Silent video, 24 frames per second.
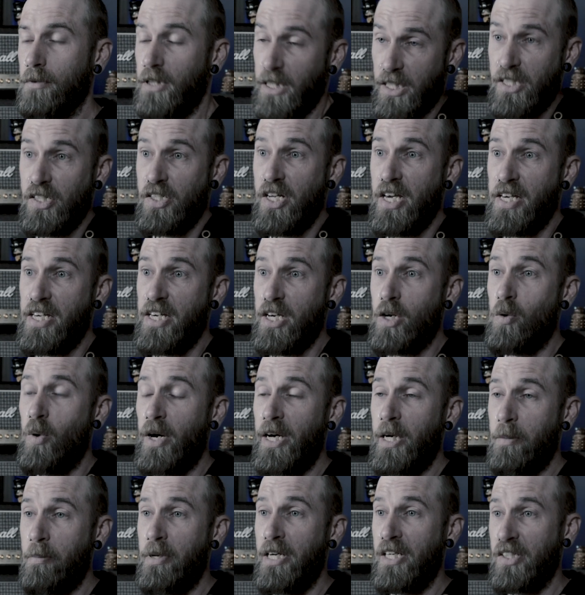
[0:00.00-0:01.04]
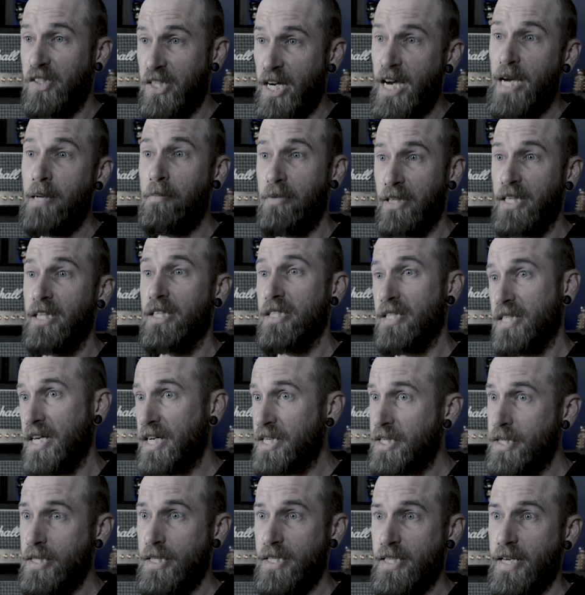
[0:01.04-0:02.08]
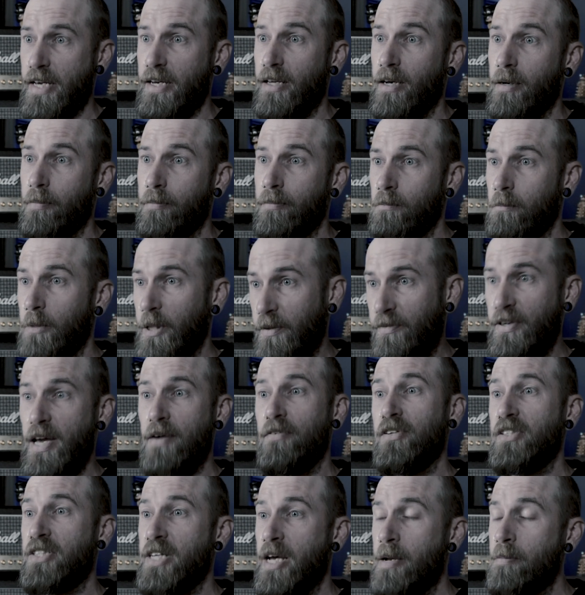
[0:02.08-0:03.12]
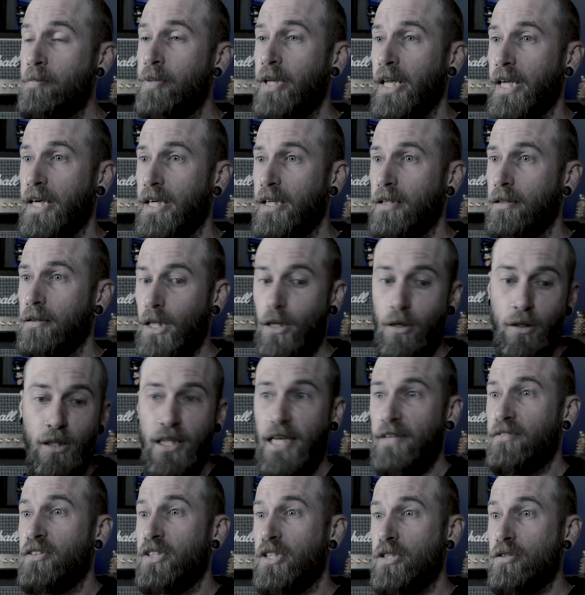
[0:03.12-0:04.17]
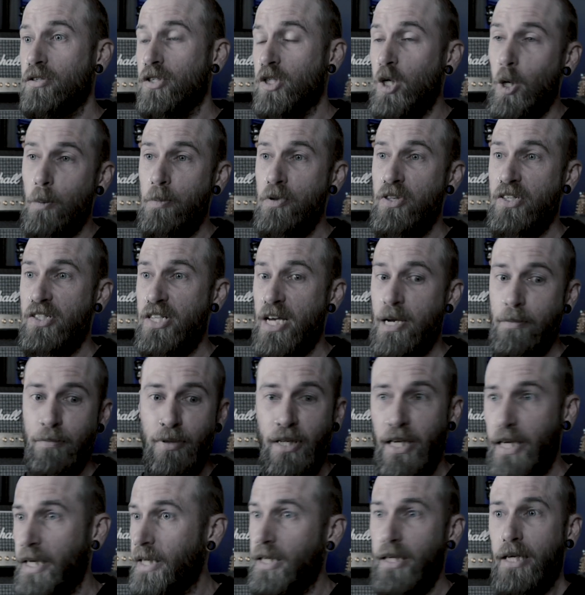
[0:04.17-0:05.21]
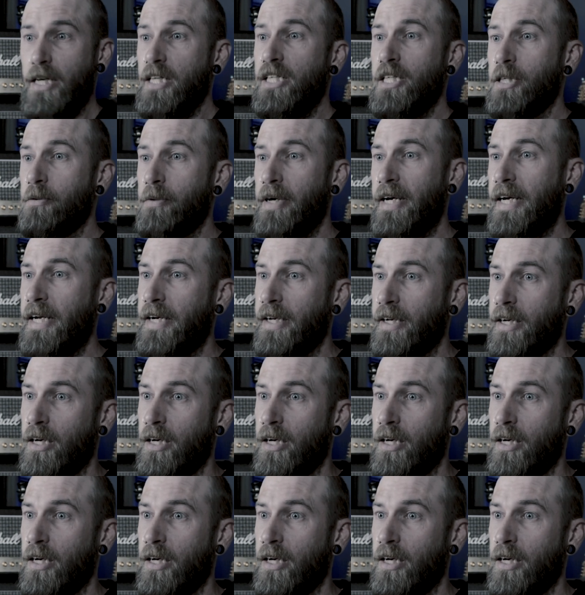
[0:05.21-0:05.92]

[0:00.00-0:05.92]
it could take you quite a bit of time to get a session set up. But if you have a template, all you have to do is open the template and you're ready to